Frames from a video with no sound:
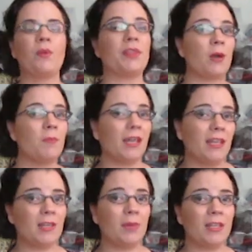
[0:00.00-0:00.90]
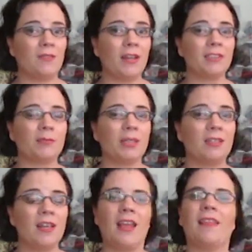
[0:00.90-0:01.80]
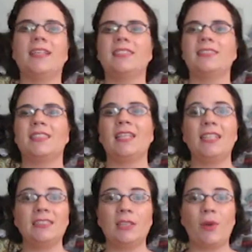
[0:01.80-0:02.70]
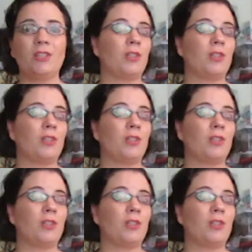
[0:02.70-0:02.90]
without making a big investment, this is an easy way.